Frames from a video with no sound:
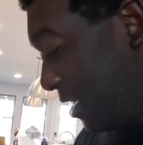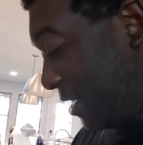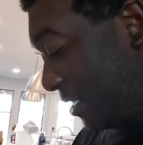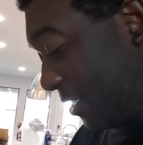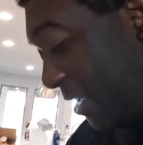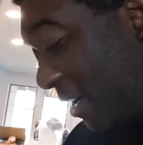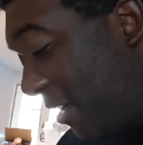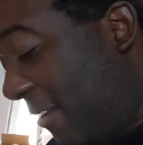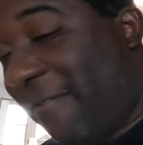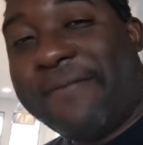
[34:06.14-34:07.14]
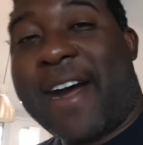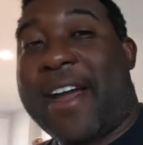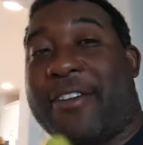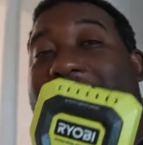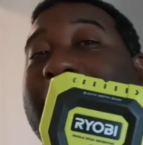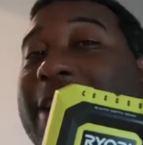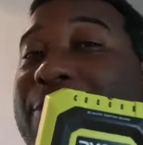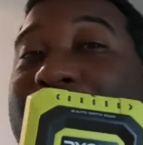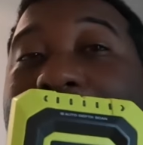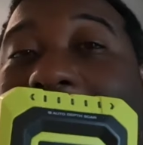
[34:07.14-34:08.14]
stud finder. And
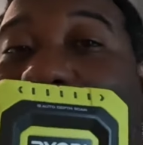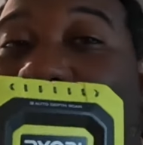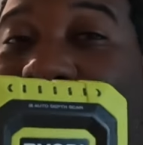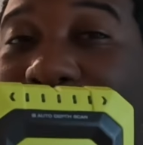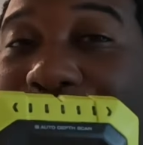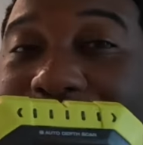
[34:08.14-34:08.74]
you know how we do over